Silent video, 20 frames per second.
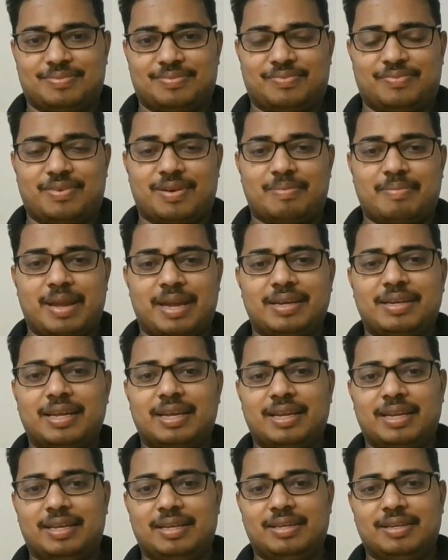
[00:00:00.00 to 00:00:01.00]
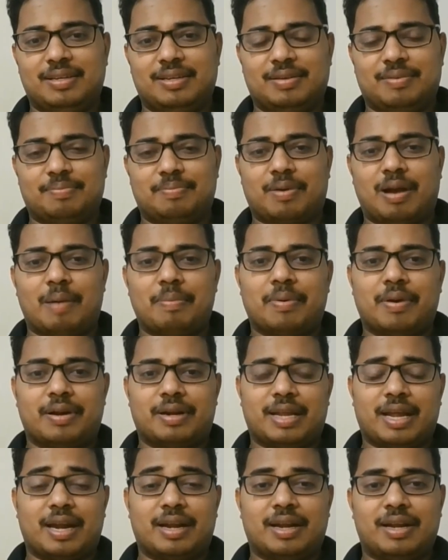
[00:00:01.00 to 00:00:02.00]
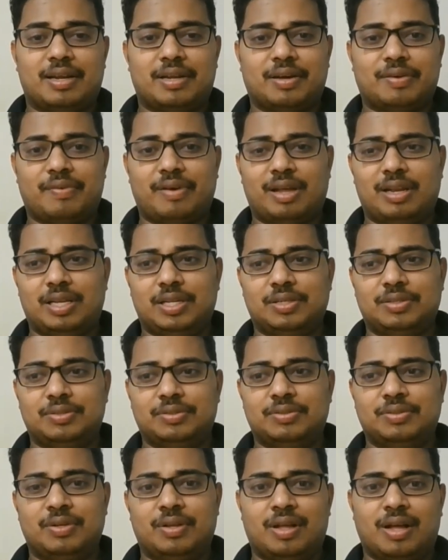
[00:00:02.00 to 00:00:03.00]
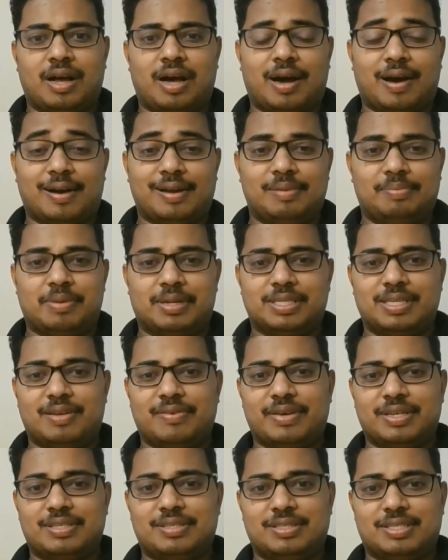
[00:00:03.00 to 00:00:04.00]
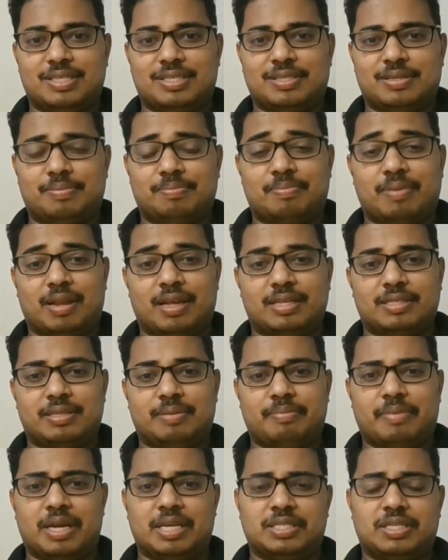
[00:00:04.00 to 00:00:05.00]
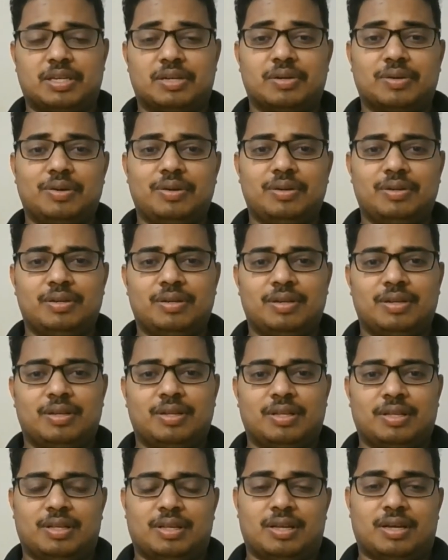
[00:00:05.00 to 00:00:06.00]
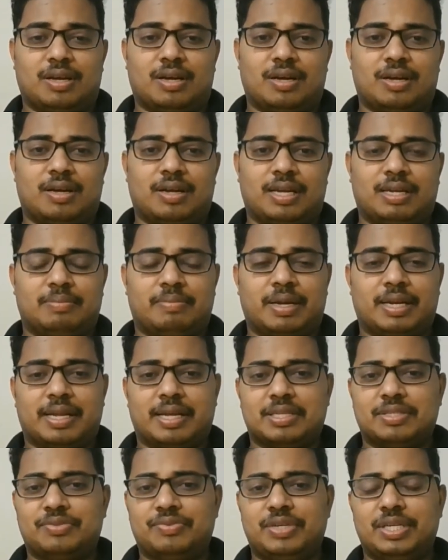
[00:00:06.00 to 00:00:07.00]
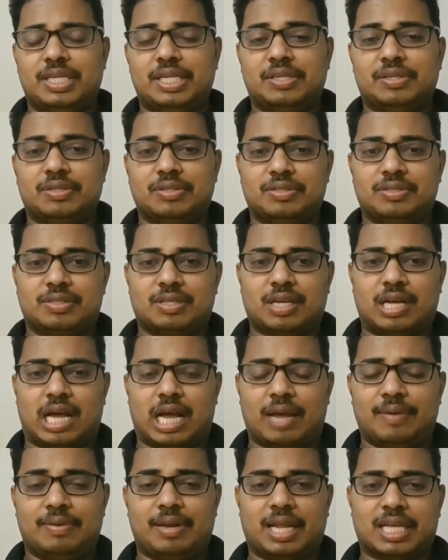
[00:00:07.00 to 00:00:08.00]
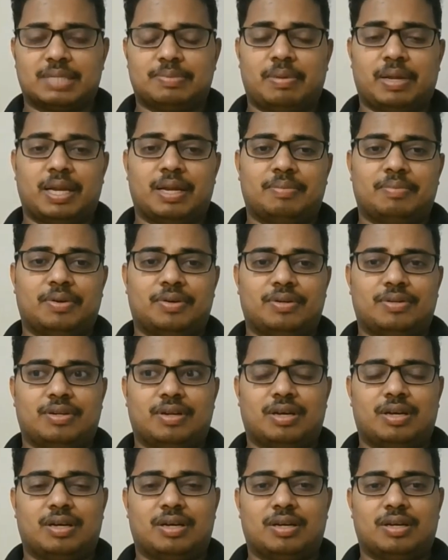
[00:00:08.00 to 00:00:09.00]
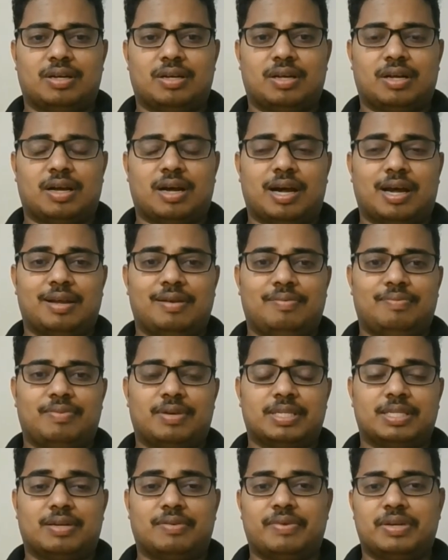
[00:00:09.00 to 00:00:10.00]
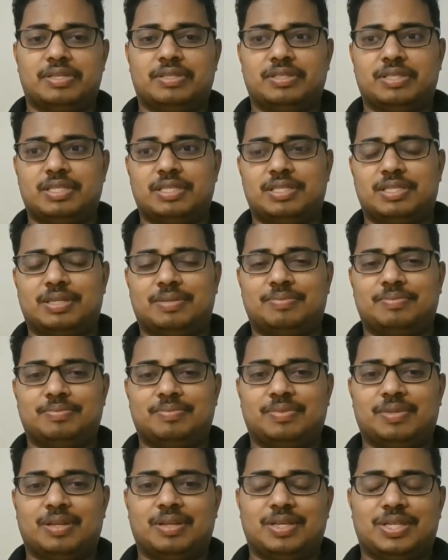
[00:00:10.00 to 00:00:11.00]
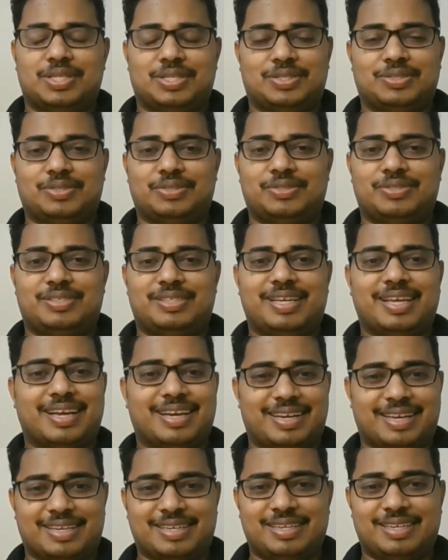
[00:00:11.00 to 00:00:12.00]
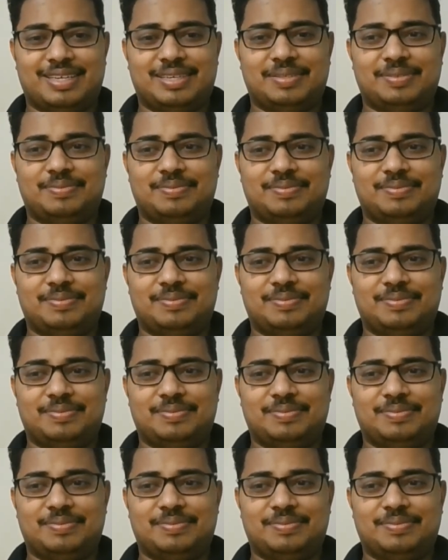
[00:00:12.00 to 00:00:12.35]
For maintaining proper tan delta value, oil preservation system plays a major role. In my next videos, I will explain about oil preservation system. So stay connected.